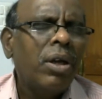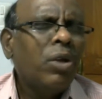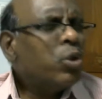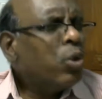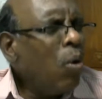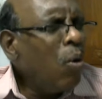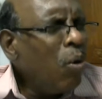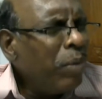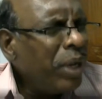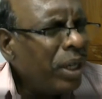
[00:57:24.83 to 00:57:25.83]

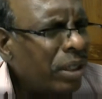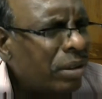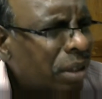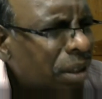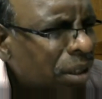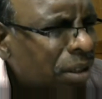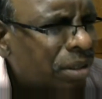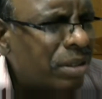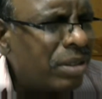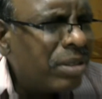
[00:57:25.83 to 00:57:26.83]
So many
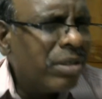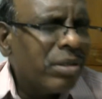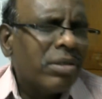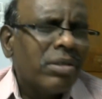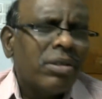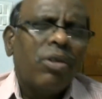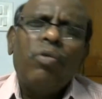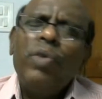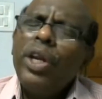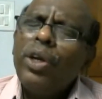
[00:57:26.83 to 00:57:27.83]
things
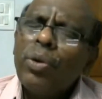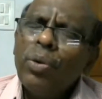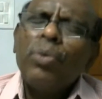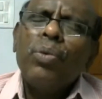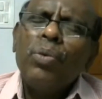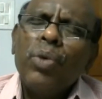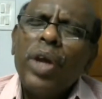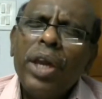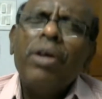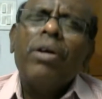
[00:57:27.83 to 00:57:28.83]
we do
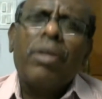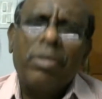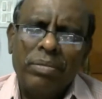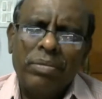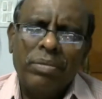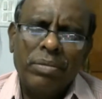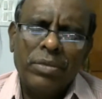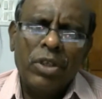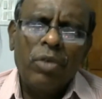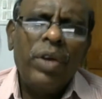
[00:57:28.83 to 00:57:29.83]
hear,
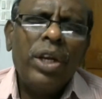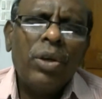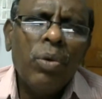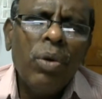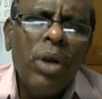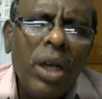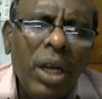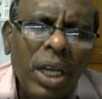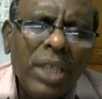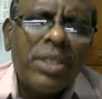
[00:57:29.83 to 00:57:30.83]
we do
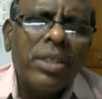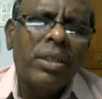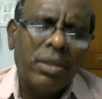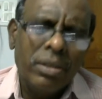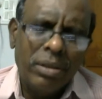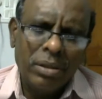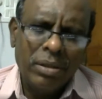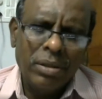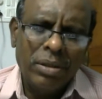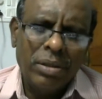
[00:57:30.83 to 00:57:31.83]
listen.
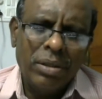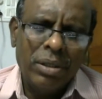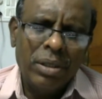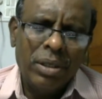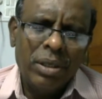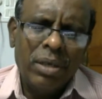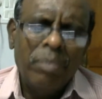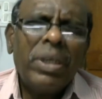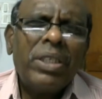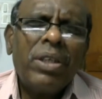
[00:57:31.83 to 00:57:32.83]

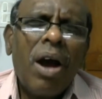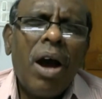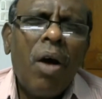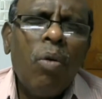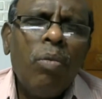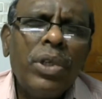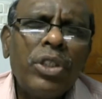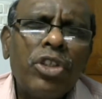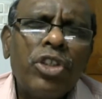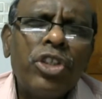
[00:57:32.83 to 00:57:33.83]
But how much
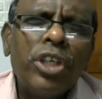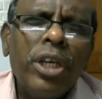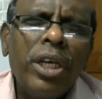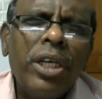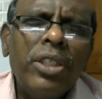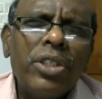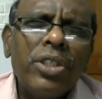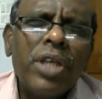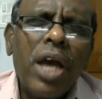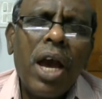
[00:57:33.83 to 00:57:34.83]
change
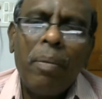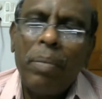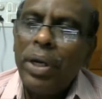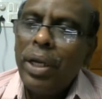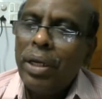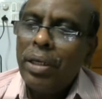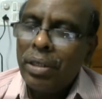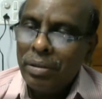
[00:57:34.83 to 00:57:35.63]
is happening?